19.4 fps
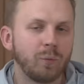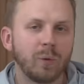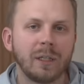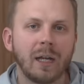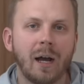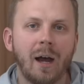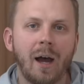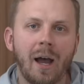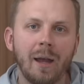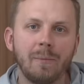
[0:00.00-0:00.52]
with a
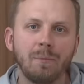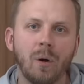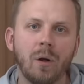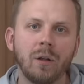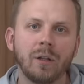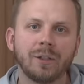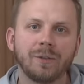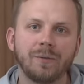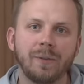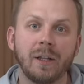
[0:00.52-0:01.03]
high
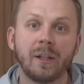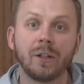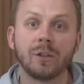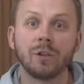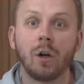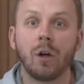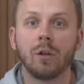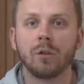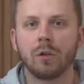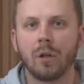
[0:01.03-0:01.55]
polish finish
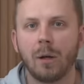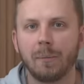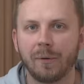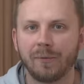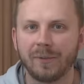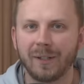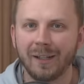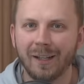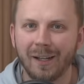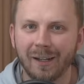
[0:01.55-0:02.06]
on top
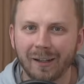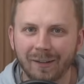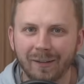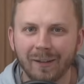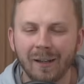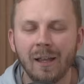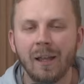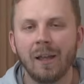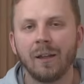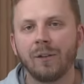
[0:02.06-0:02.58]
of the lugs.
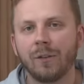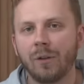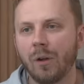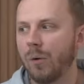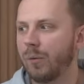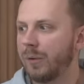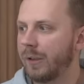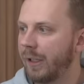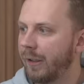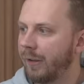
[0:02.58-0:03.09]

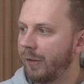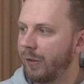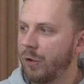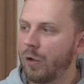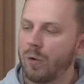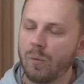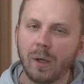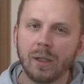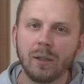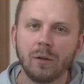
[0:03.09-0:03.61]
So this
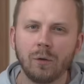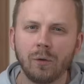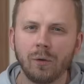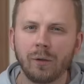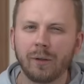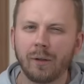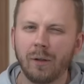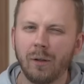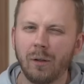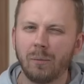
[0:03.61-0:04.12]
new one
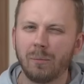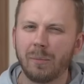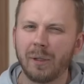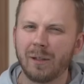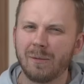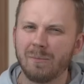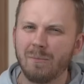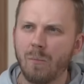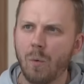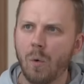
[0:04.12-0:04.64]
looks a little
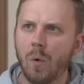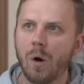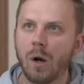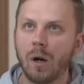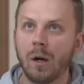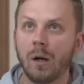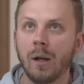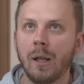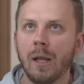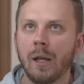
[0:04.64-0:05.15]
bit
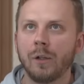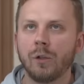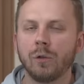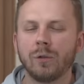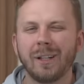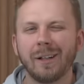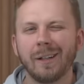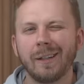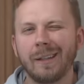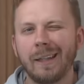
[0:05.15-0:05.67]
more
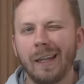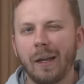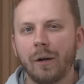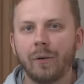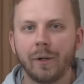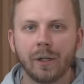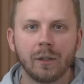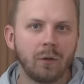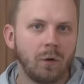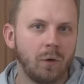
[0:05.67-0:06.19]
utilitarian